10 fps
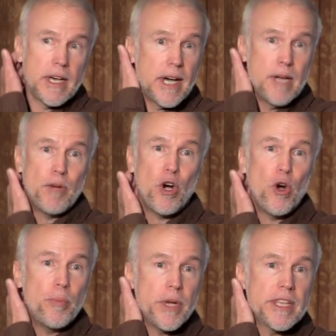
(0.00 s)
I'm
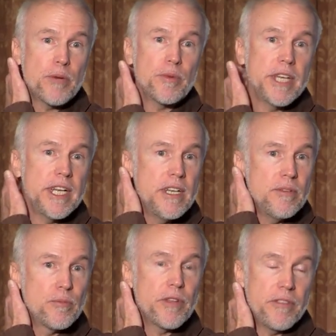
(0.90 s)
hoping that, that
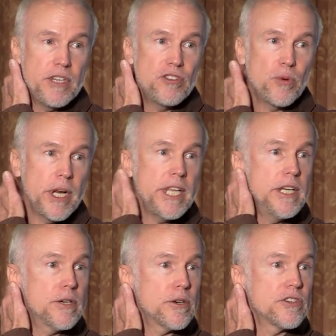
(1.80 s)
in, within 20
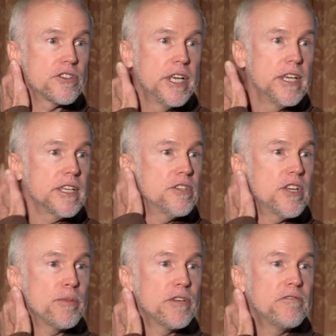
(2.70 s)
years,
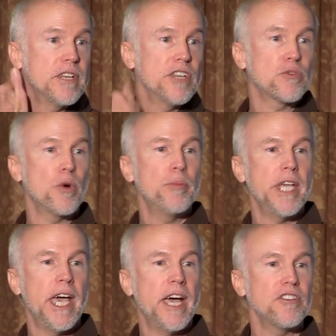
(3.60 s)
contemplative fitness will
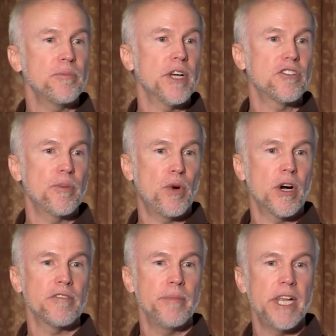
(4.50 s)
be as much a
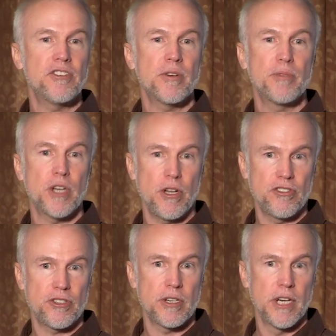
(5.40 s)
part of mainstream
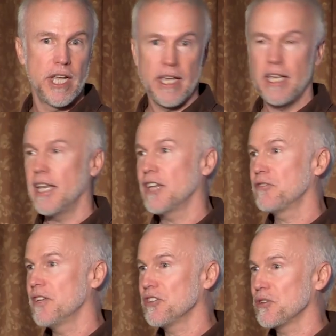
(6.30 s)
culture
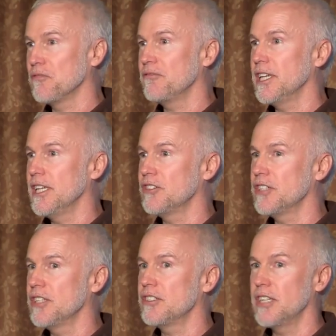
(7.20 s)
as physical
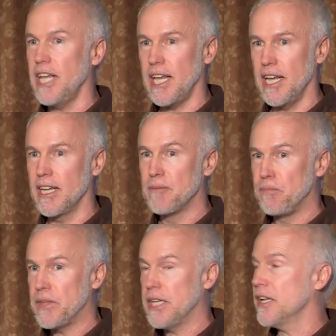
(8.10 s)
fitness is today.
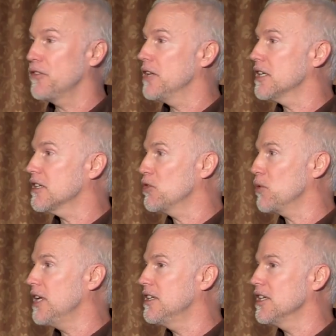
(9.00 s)
And I think a
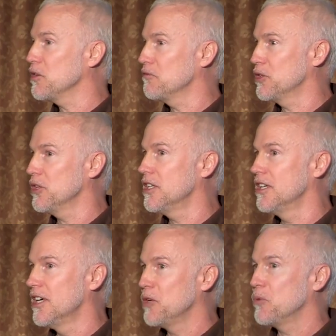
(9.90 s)
great deal of good
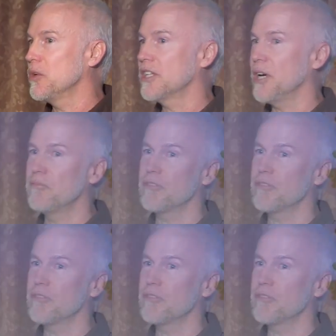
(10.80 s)
would come